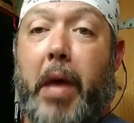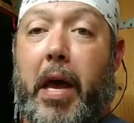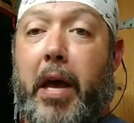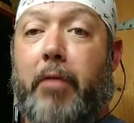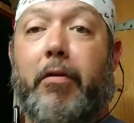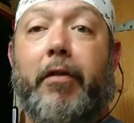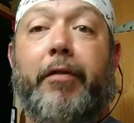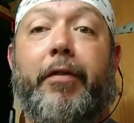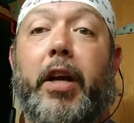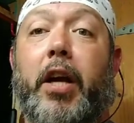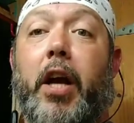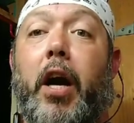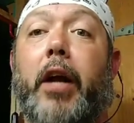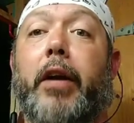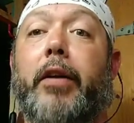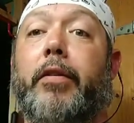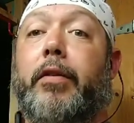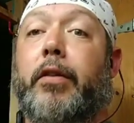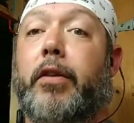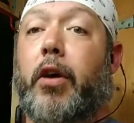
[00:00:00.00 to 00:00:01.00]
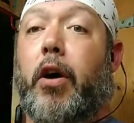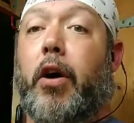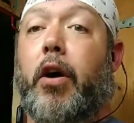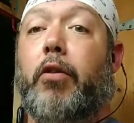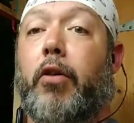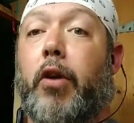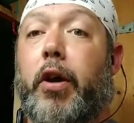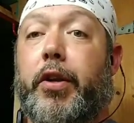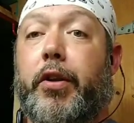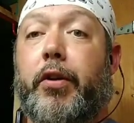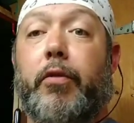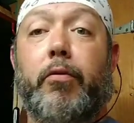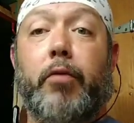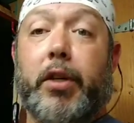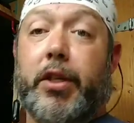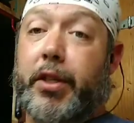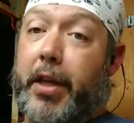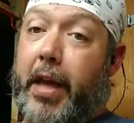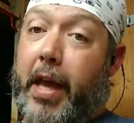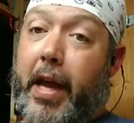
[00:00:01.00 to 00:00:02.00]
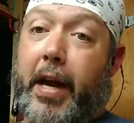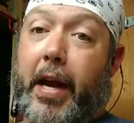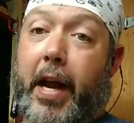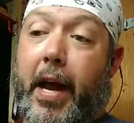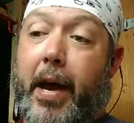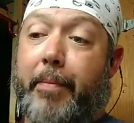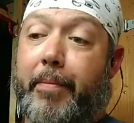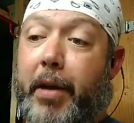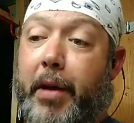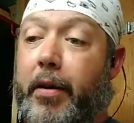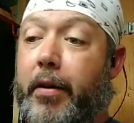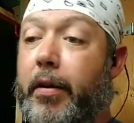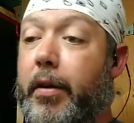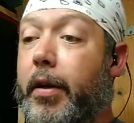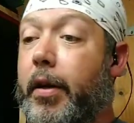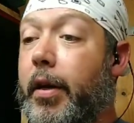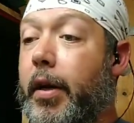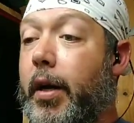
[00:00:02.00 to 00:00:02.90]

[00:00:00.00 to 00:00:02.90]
man with a gun call on you, which can happen.